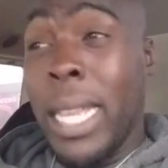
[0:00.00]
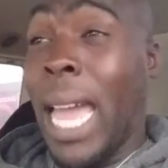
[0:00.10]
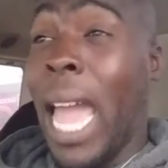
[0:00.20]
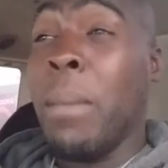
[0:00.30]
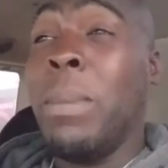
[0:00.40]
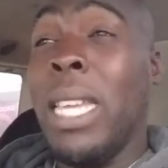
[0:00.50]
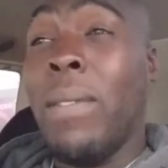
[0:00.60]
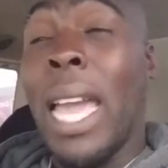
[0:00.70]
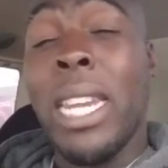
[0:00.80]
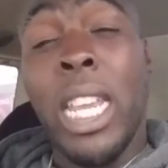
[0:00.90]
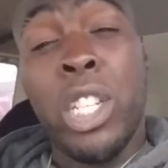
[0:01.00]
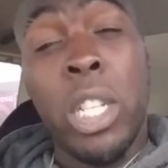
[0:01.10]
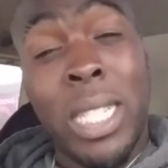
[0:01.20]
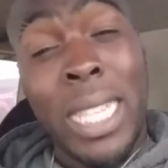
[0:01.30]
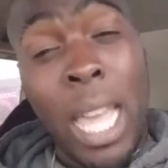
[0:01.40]
I believe that they
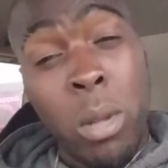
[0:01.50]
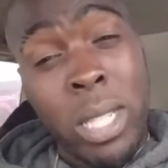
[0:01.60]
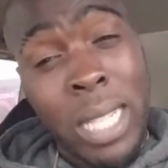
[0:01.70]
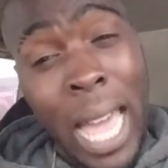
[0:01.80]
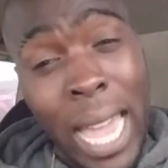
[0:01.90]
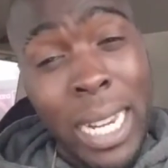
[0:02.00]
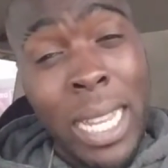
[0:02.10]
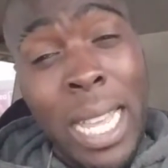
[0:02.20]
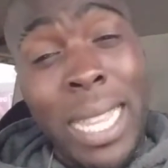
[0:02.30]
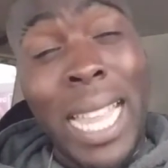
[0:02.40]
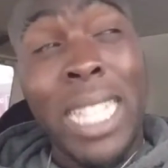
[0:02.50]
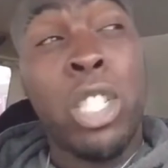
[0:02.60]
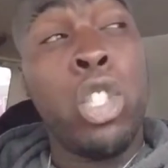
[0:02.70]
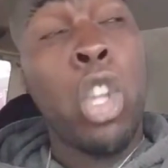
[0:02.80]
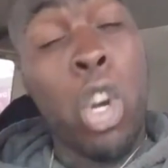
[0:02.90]
should stay outside.
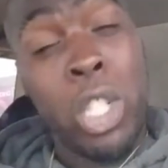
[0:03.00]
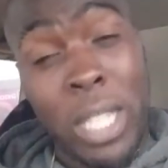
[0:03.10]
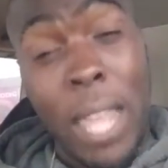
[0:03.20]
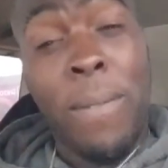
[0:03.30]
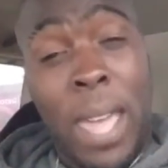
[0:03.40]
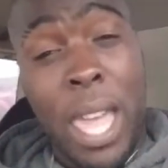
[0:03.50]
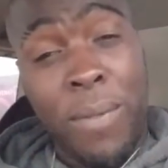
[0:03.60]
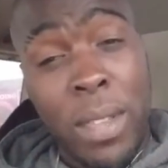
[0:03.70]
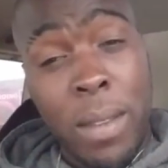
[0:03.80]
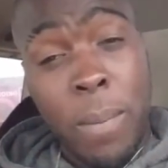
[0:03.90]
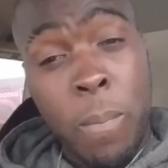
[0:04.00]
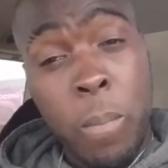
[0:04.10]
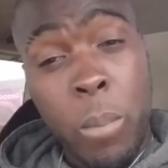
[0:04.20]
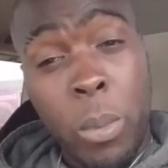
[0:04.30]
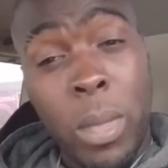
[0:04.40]
That's their safe haven.
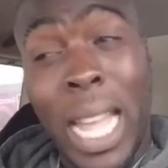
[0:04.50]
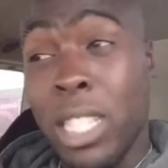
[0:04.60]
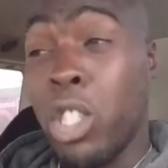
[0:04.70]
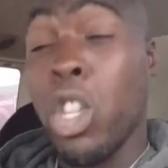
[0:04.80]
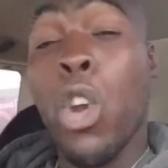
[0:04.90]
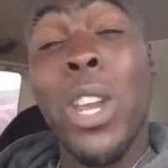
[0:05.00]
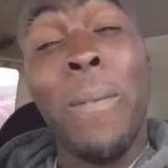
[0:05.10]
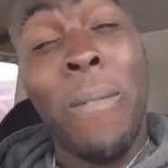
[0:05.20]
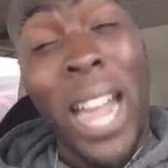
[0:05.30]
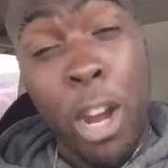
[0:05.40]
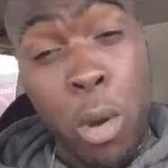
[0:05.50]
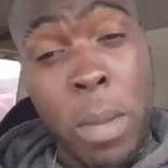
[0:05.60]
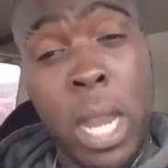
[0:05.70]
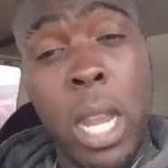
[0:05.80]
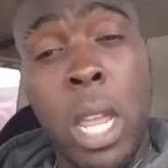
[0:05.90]
That's their
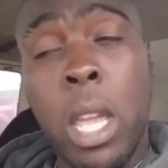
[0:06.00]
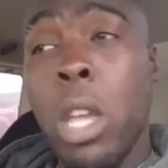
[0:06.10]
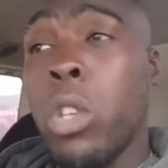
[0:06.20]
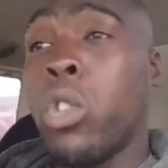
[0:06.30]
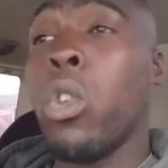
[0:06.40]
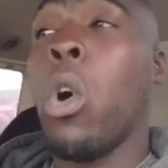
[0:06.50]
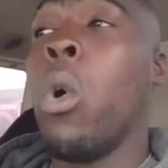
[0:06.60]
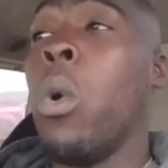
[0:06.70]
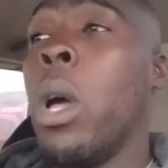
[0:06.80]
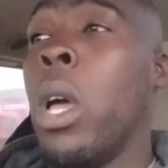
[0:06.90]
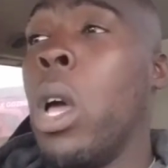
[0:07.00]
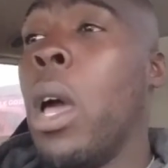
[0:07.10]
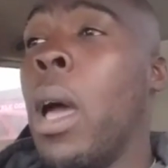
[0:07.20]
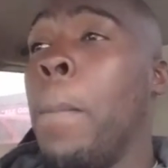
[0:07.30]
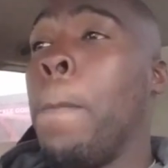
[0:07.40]
environment. So
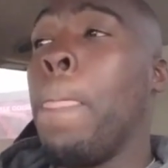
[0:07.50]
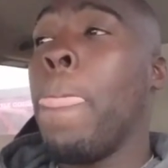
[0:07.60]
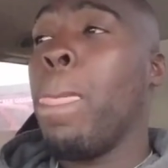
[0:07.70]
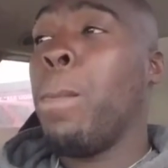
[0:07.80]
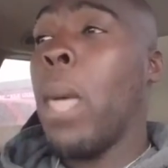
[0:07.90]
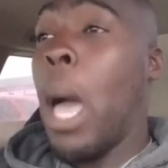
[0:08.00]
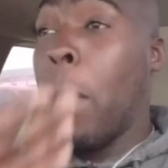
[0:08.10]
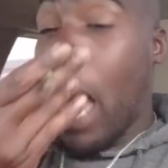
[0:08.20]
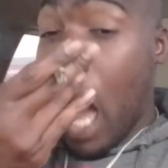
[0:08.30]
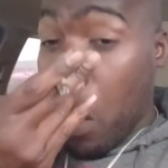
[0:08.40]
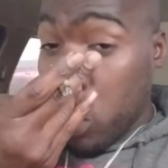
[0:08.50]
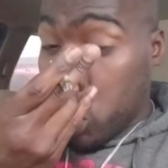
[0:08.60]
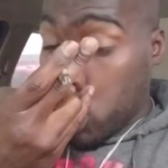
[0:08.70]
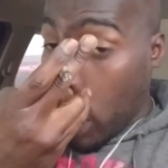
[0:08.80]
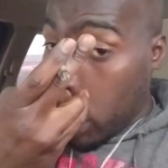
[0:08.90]
I'ma always
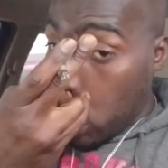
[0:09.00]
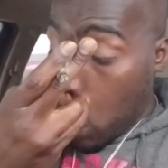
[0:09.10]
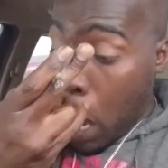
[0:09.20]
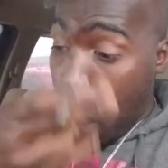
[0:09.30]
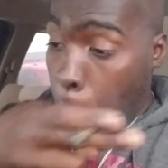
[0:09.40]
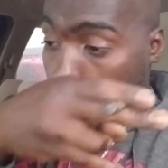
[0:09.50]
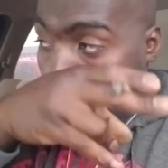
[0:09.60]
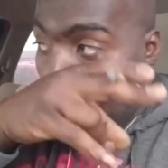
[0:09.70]
try to